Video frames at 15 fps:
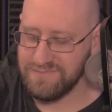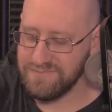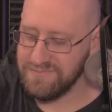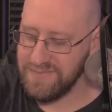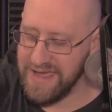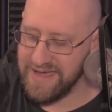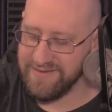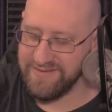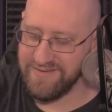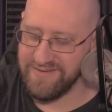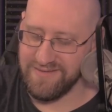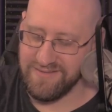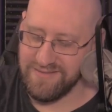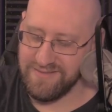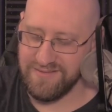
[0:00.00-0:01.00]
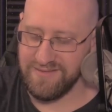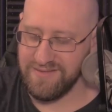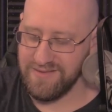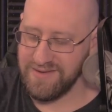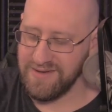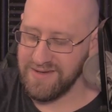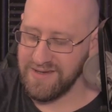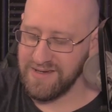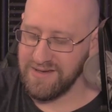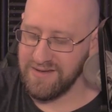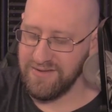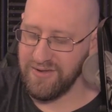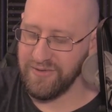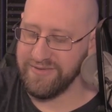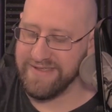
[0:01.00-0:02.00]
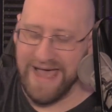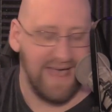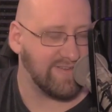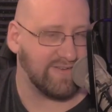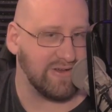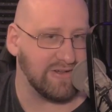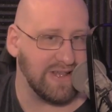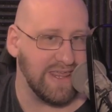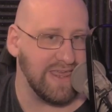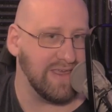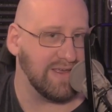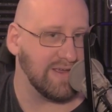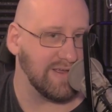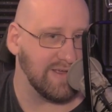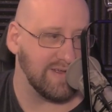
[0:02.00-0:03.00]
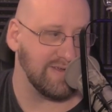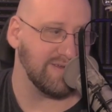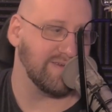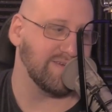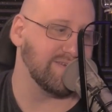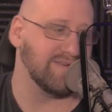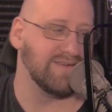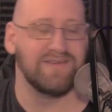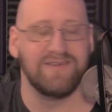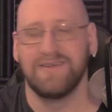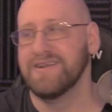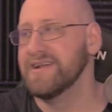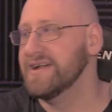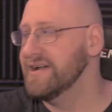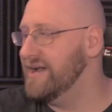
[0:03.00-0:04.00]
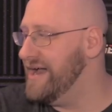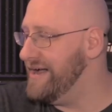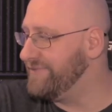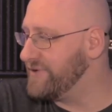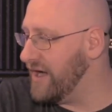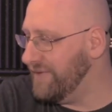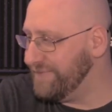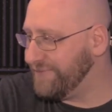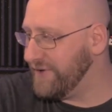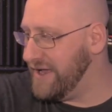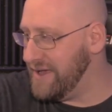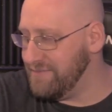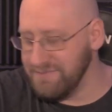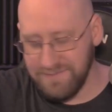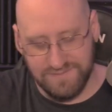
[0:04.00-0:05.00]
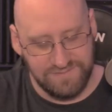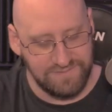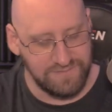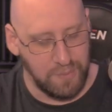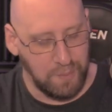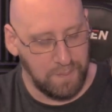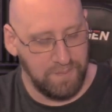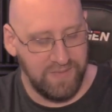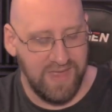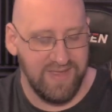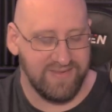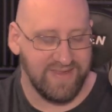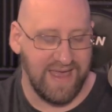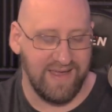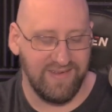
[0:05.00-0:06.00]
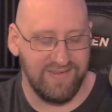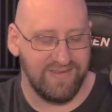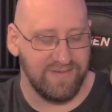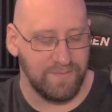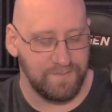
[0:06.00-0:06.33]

Yes. Those dastardly pink haired communists have come for him, he says.